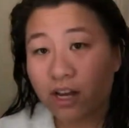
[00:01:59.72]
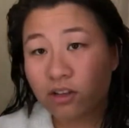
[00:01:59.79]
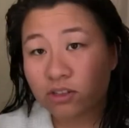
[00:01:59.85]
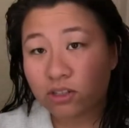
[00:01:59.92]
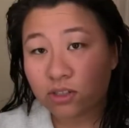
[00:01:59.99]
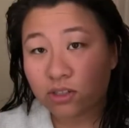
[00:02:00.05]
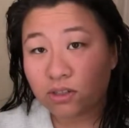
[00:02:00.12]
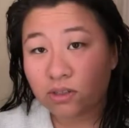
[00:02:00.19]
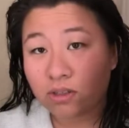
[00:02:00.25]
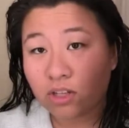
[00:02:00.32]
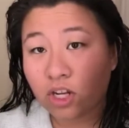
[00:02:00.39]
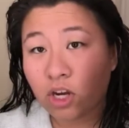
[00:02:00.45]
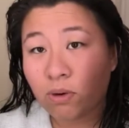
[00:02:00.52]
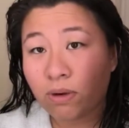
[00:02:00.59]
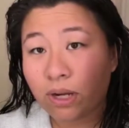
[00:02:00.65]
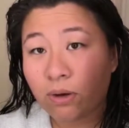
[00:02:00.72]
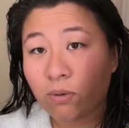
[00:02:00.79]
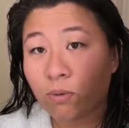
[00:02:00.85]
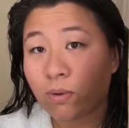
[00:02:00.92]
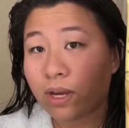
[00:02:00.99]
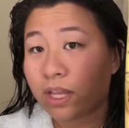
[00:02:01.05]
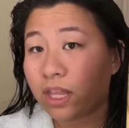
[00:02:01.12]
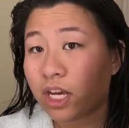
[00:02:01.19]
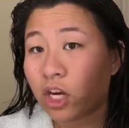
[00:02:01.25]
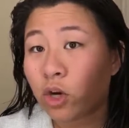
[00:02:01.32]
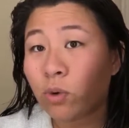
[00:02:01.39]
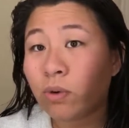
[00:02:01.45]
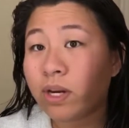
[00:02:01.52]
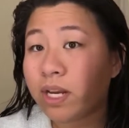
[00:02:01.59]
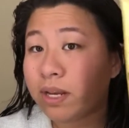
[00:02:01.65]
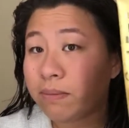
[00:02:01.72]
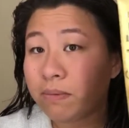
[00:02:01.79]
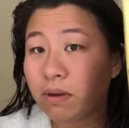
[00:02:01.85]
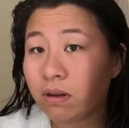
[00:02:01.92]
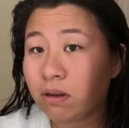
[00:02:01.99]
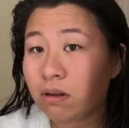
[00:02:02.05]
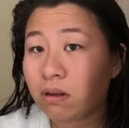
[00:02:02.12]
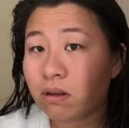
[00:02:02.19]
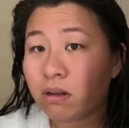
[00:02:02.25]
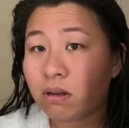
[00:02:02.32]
I also go in with a cream